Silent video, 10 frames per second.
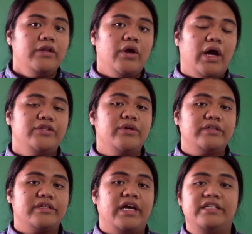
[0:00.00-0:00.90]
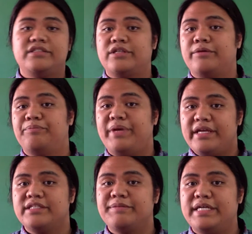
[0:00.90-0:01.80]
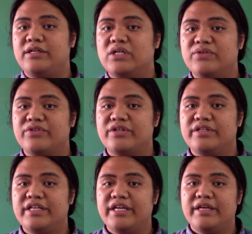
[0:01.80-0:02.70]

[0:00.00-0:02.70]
No, I do want to add, this is a big debate over at